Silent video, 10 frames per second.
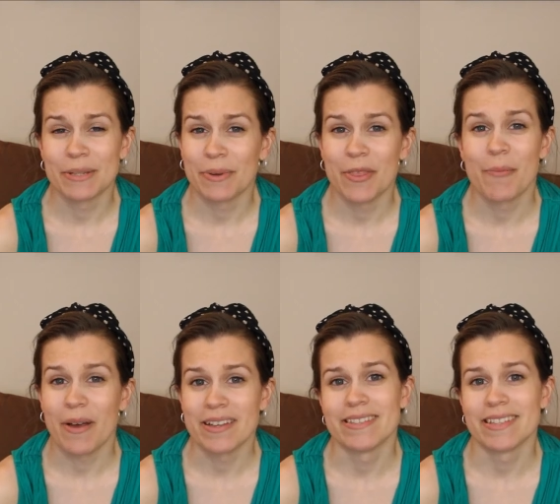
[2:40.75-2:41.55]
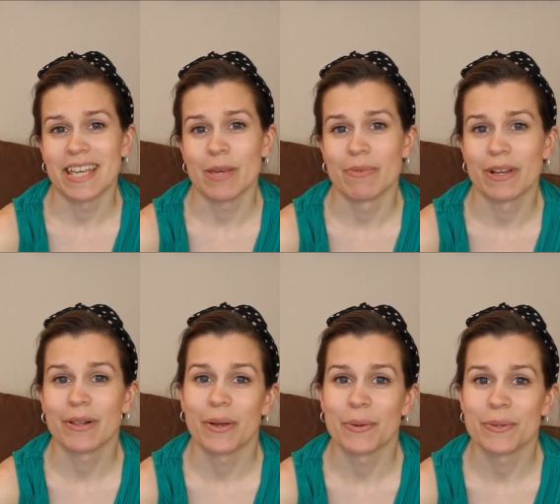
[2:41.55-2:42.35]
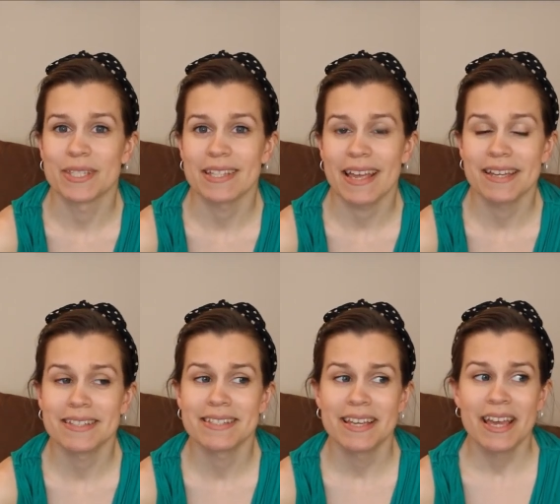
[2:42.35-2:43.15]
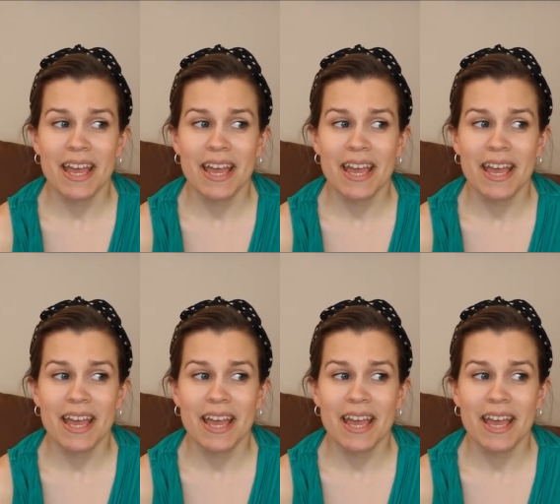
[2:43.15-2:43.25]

it with a button to keep it closed. And